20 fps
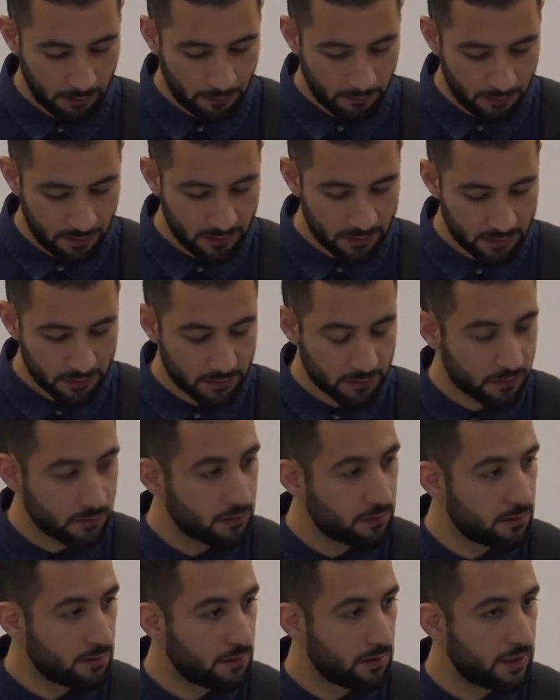This
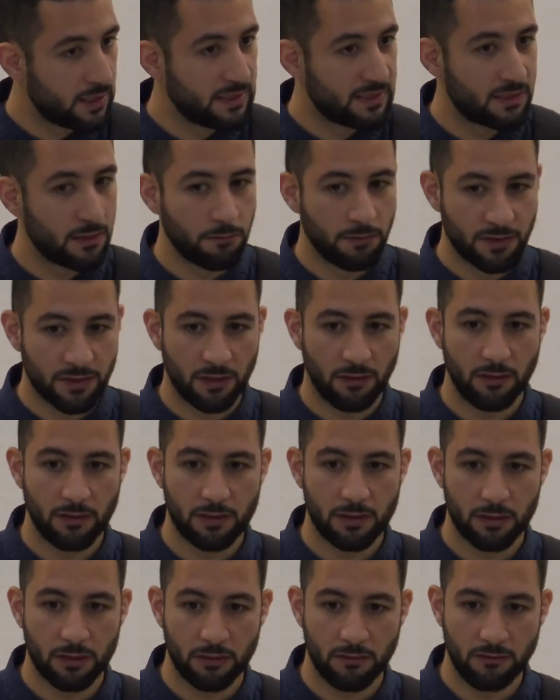is the
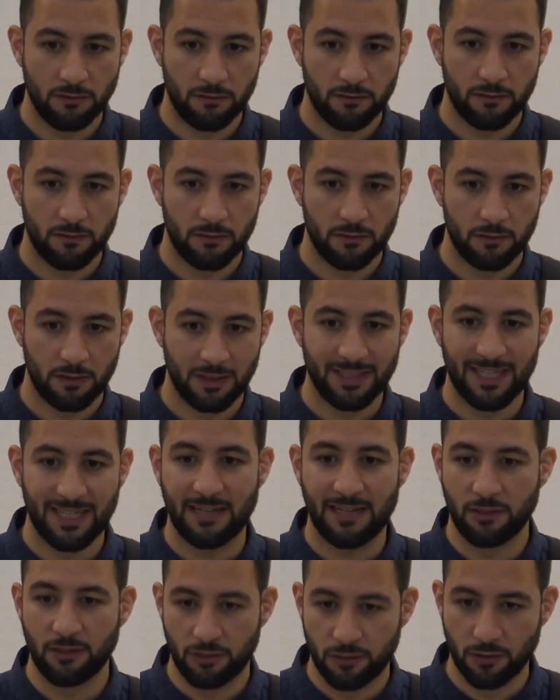result of this
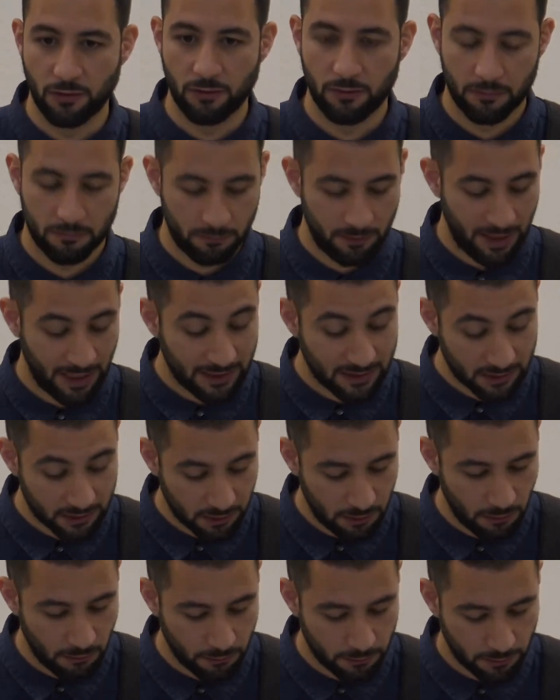attitude,
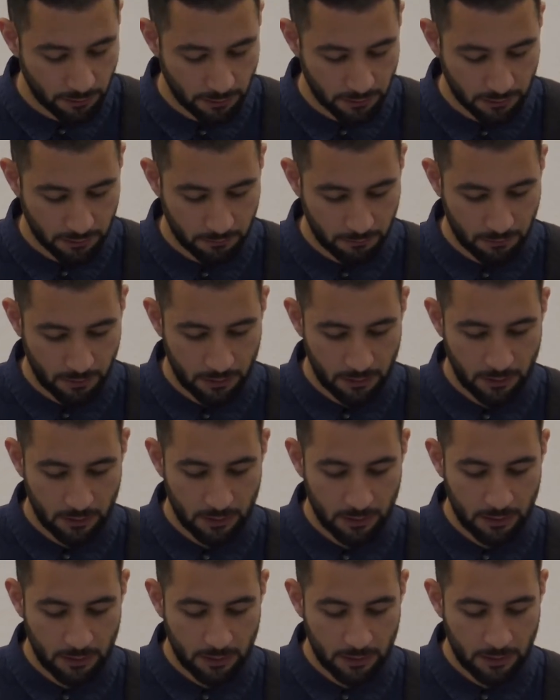exclusionism.
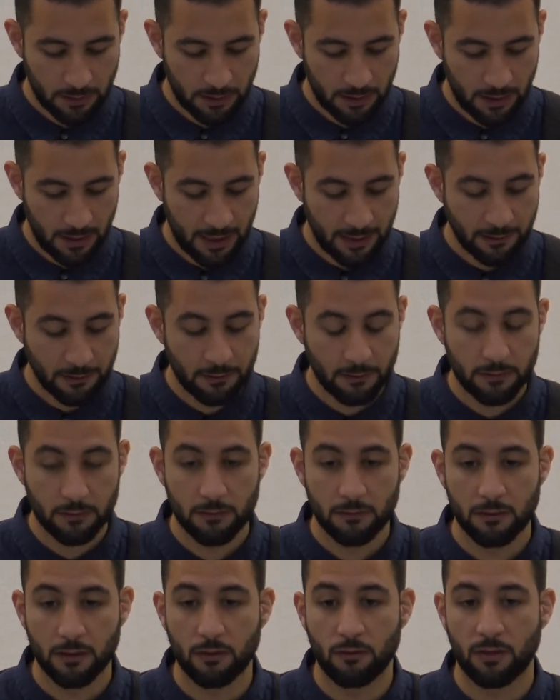And
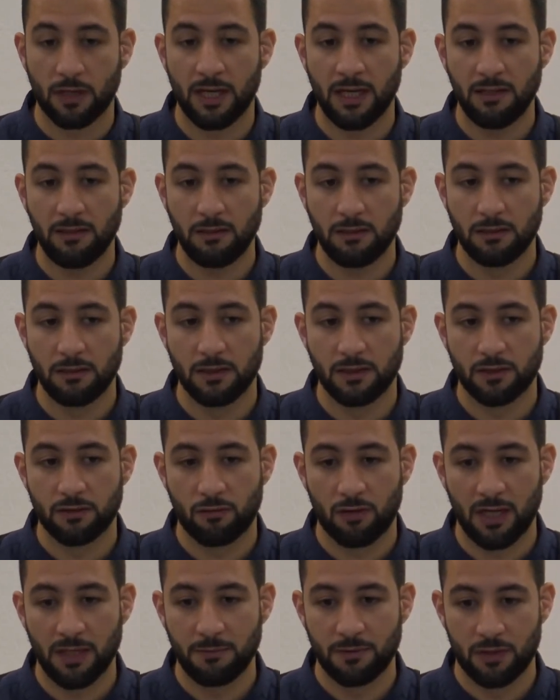the Quran
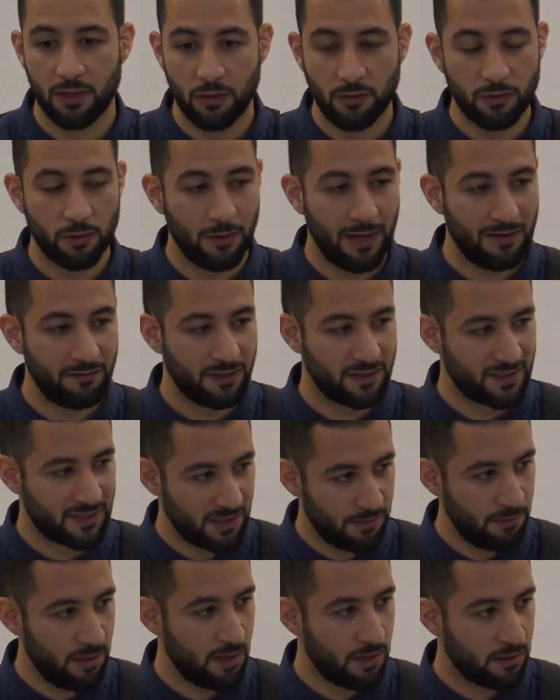describes those who have a
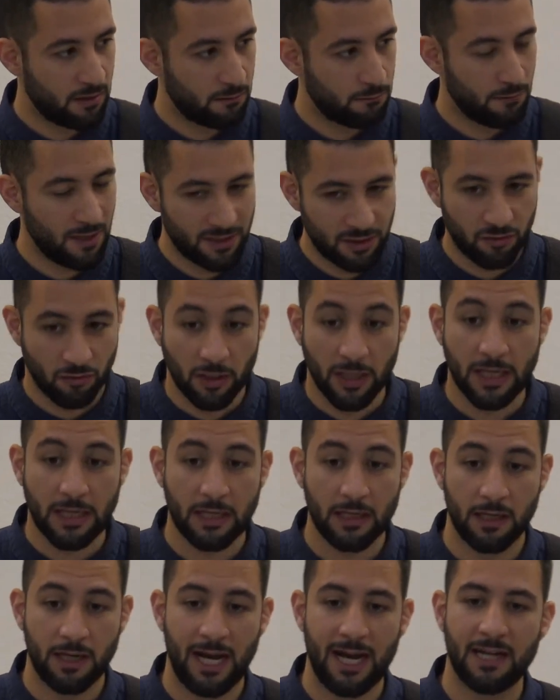similar
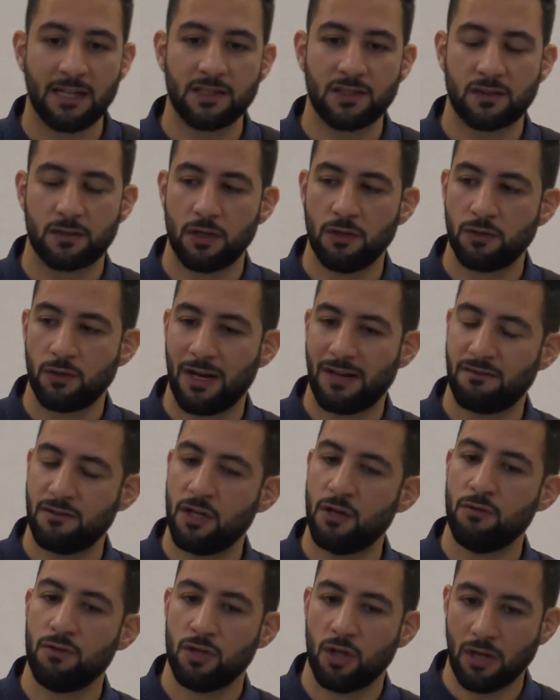rhetoric as those who have
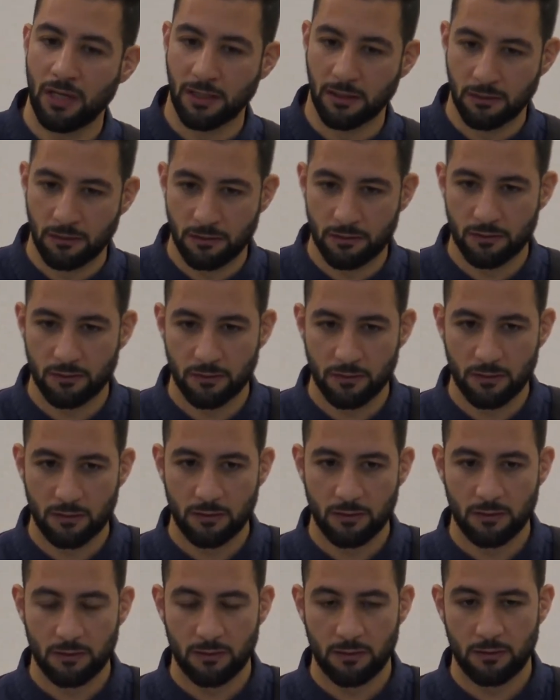no knowledge,
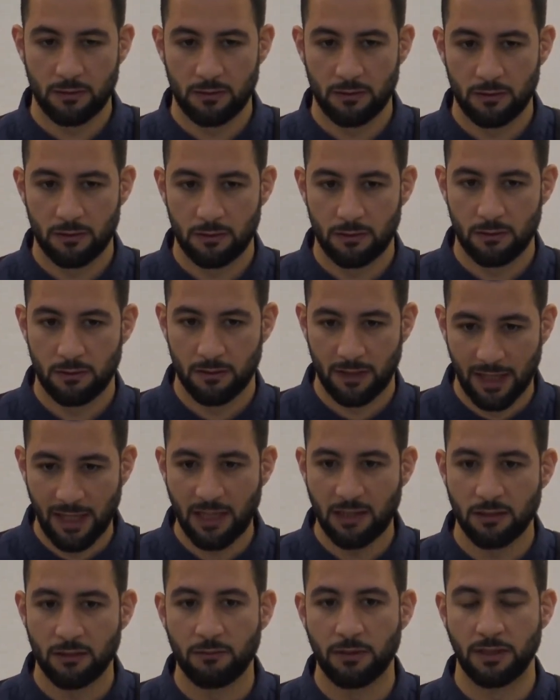the
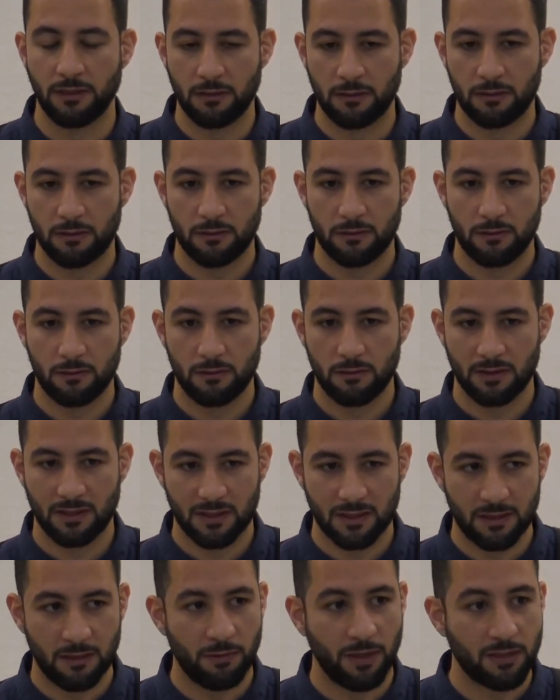ignorant. This
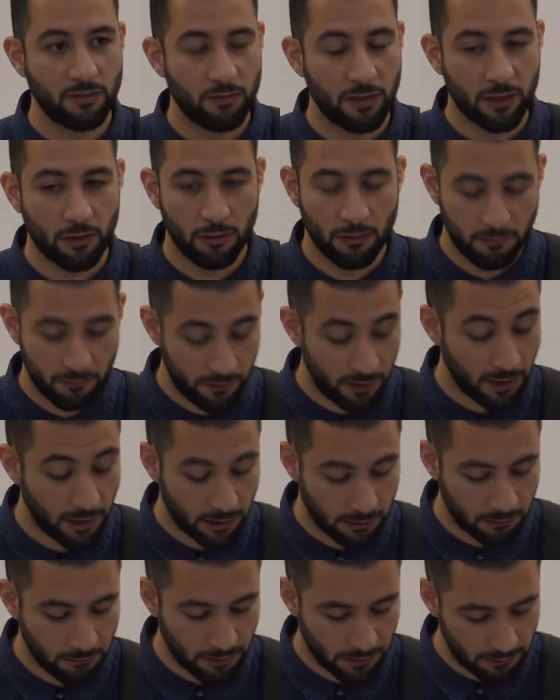is the rhetoric of the
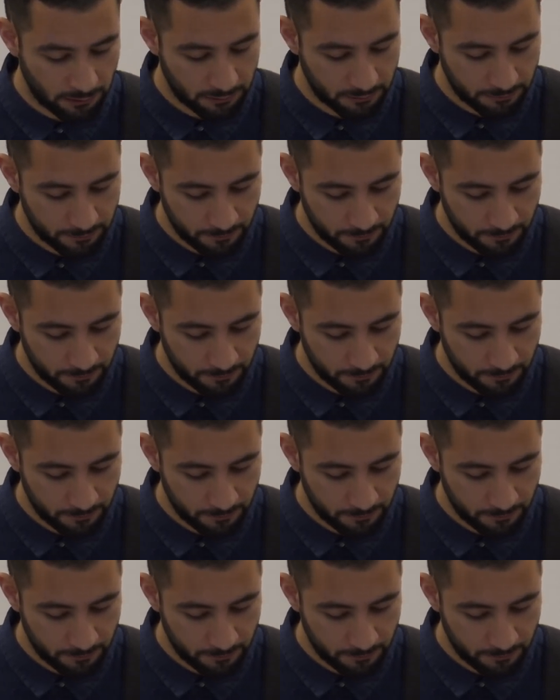ignorant.